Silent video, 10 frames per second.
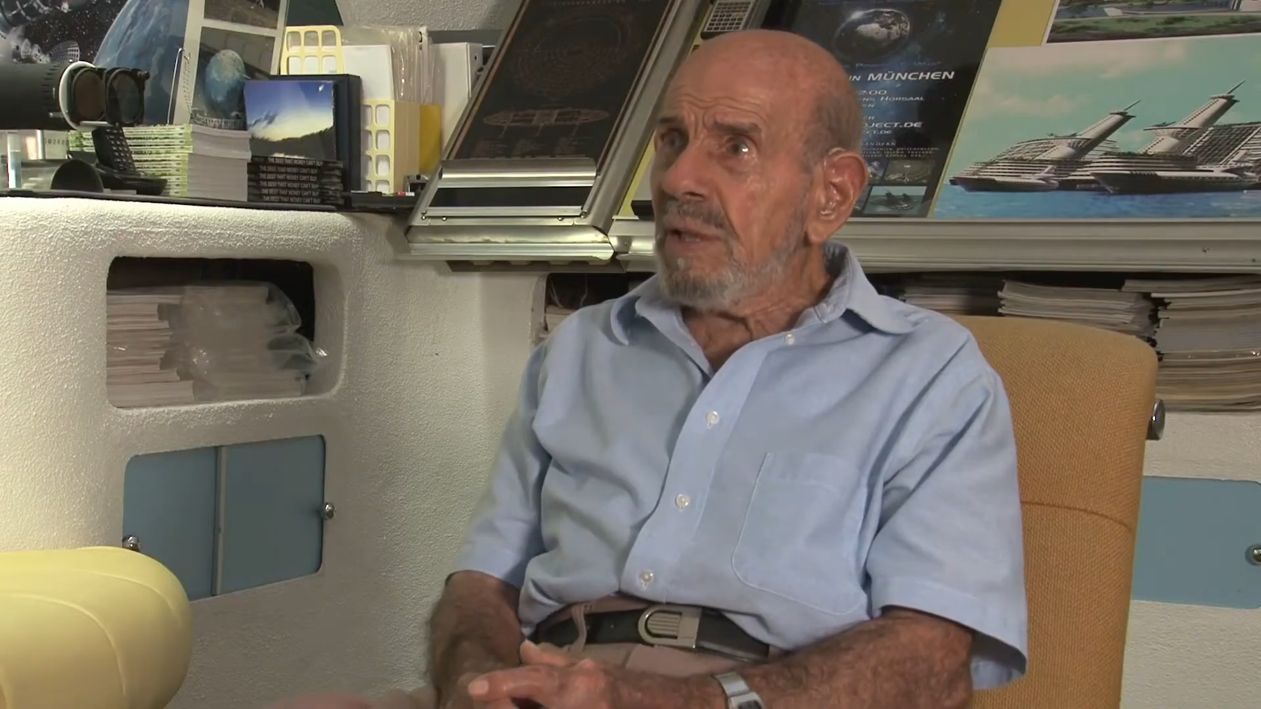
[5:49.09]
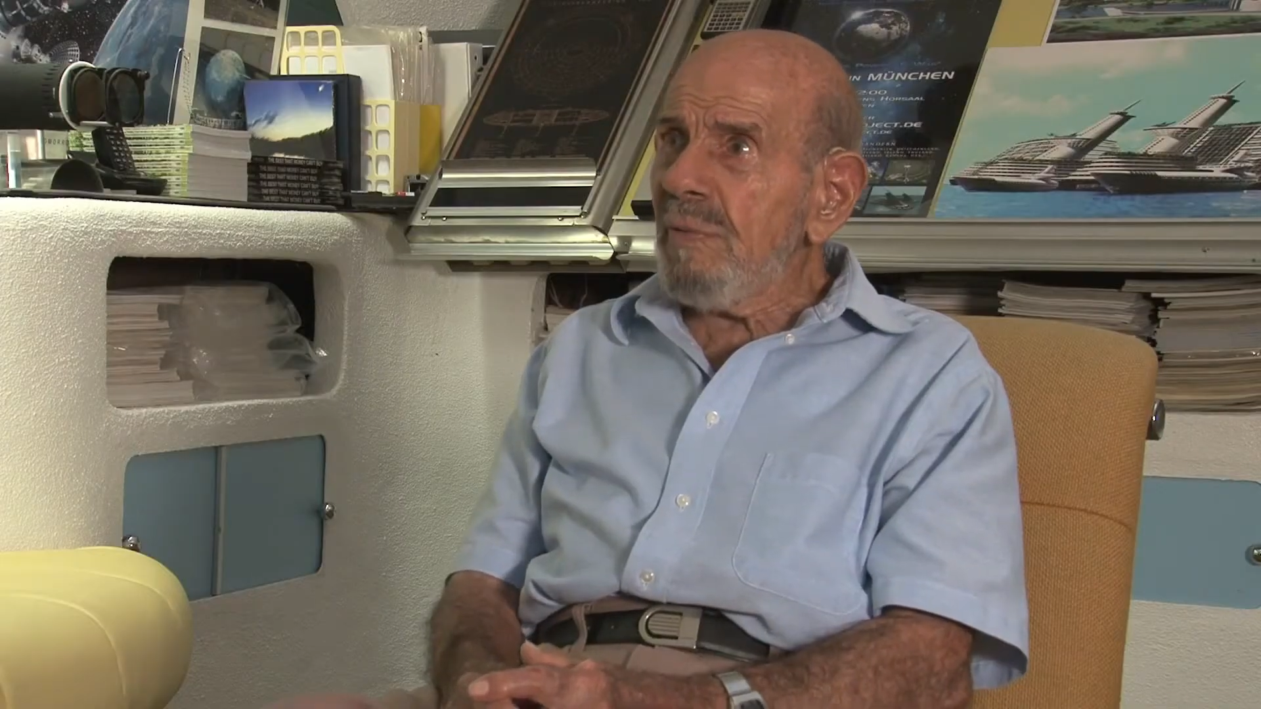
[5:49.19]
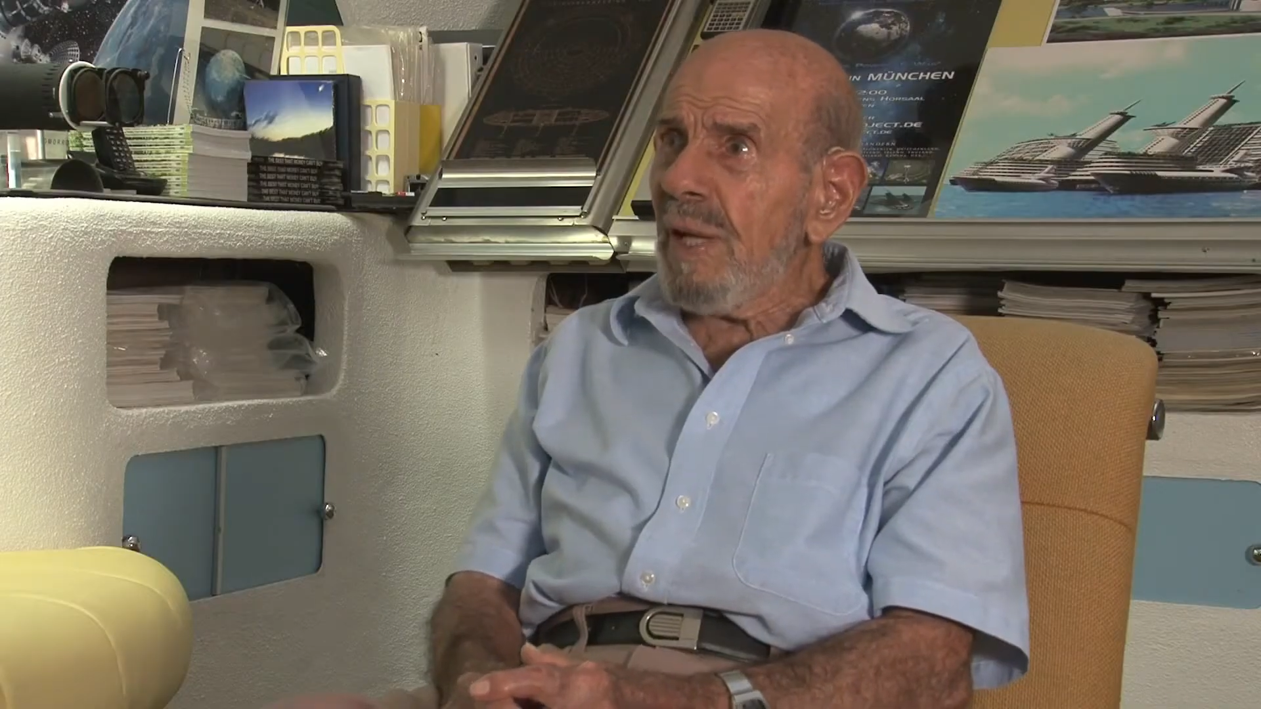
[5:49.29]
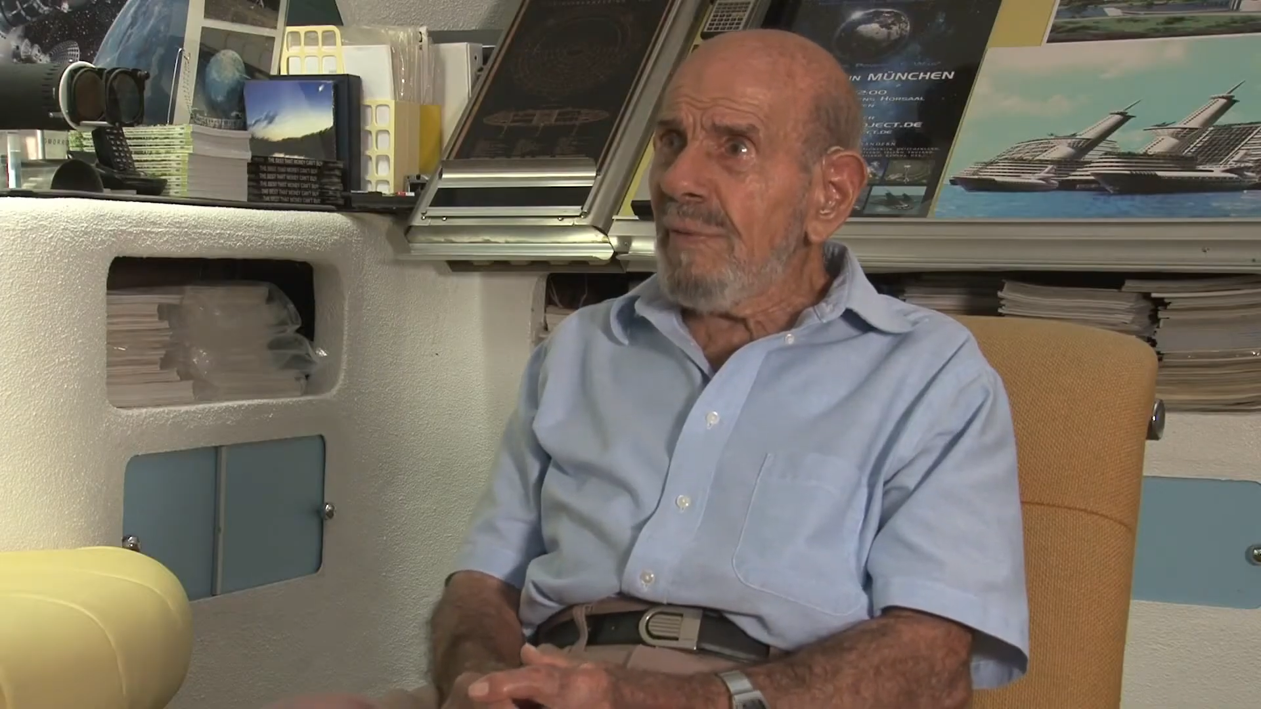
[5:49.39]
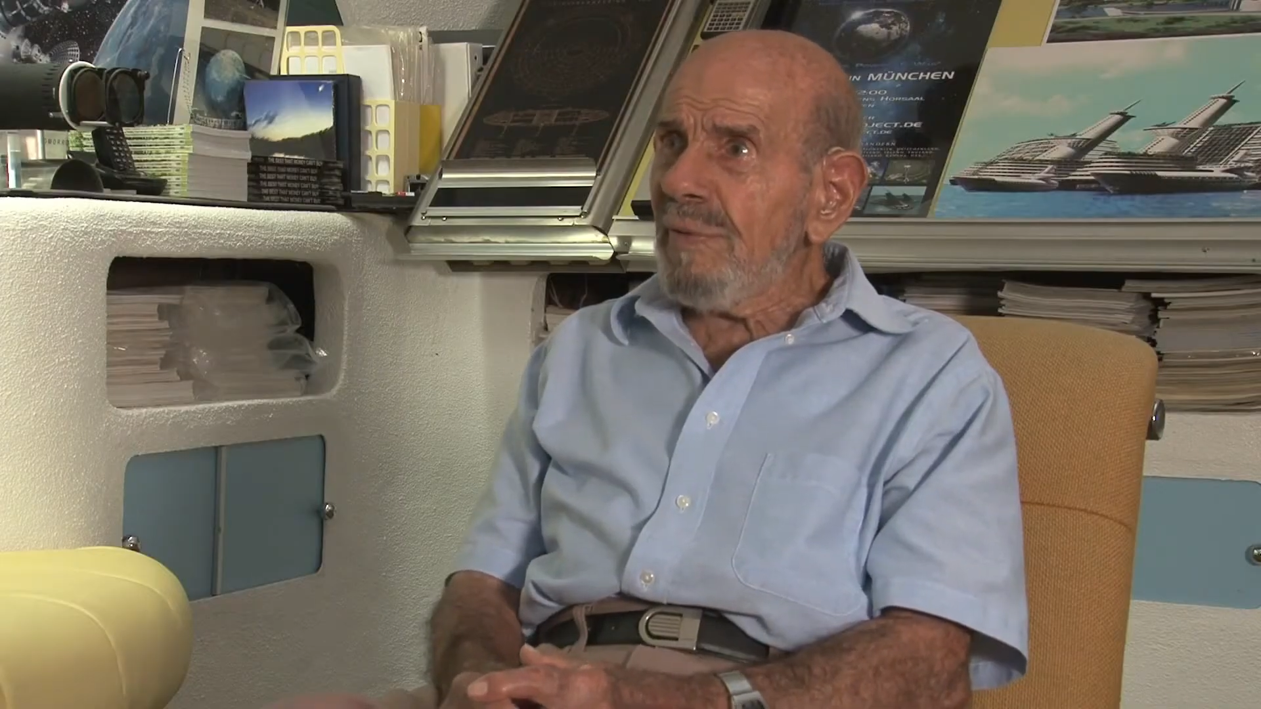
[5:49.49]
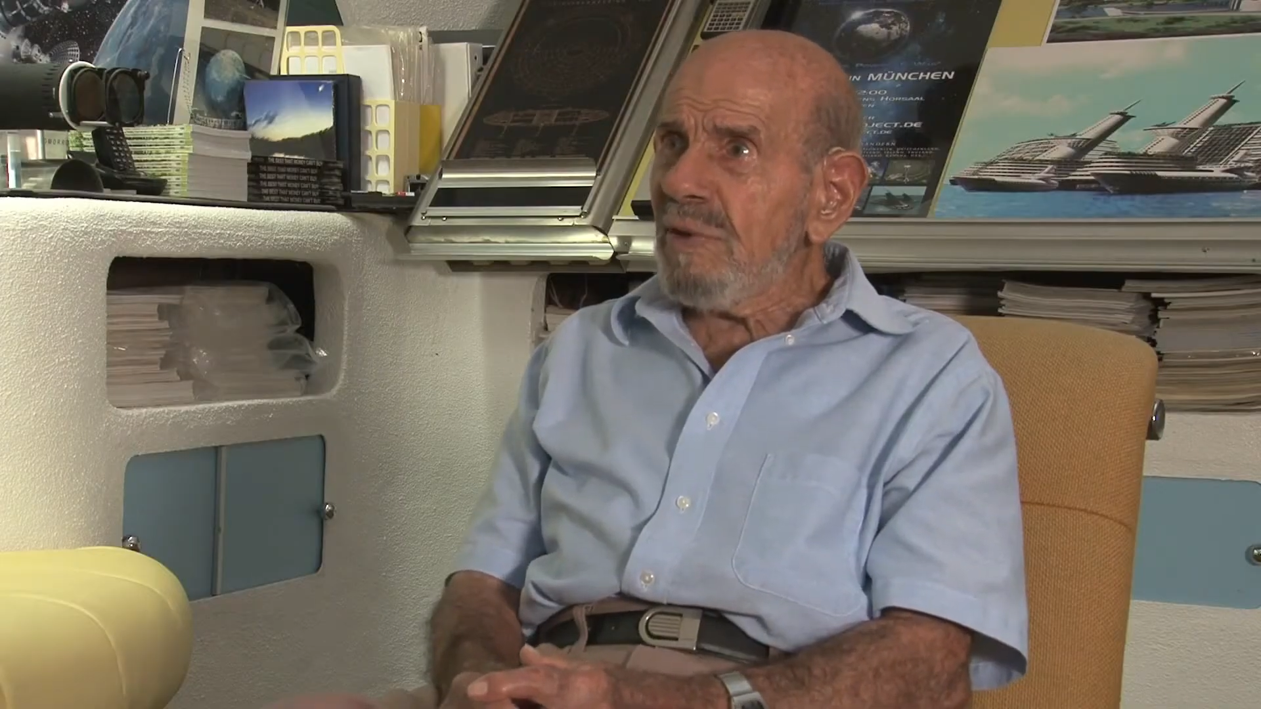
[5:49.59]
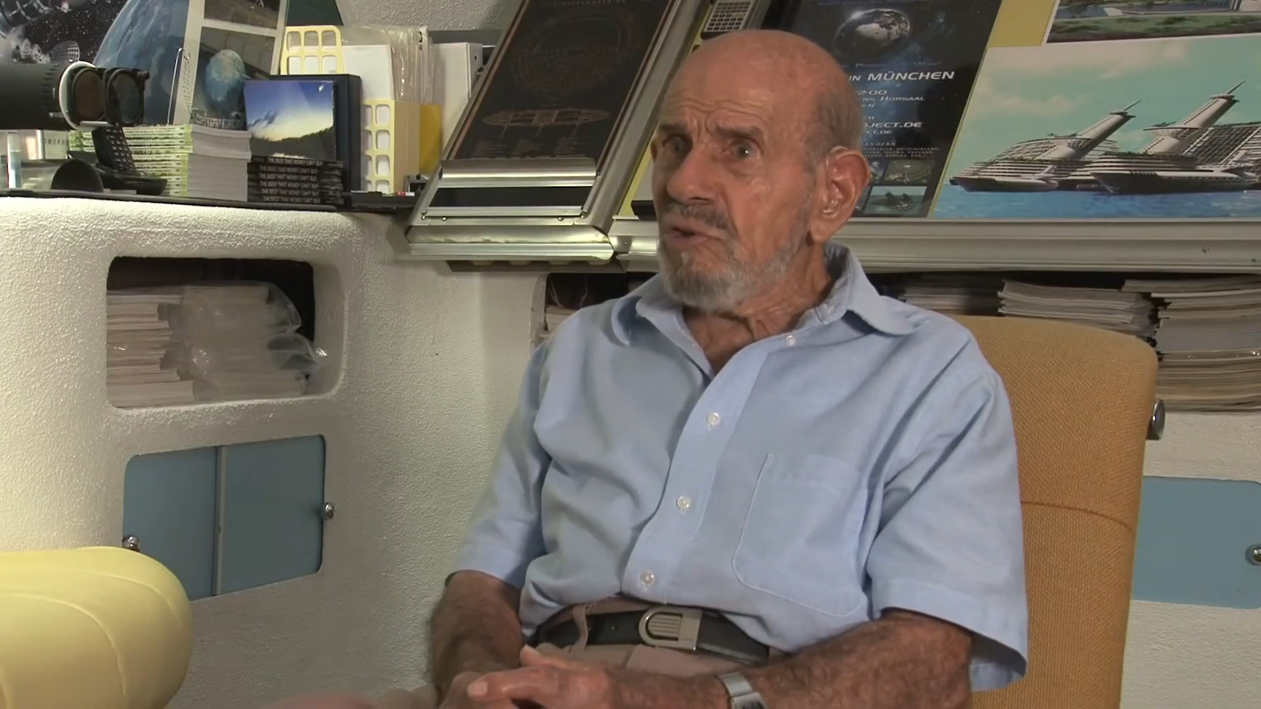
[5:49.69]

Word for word: of having